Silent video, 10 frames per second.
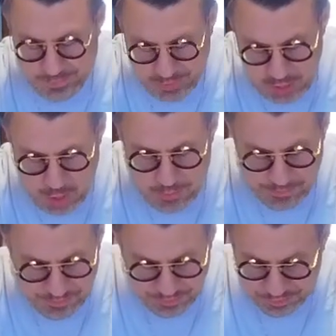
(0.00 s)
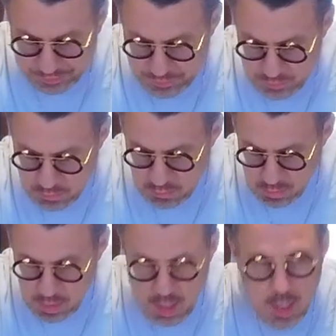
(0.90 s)
So,
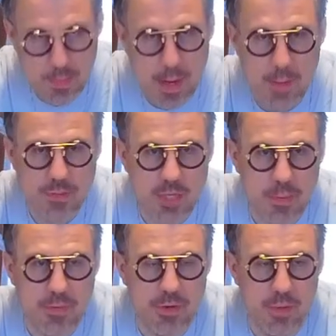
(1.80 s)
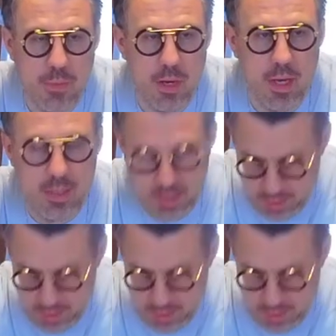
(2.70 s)
Proverbs chapter 31,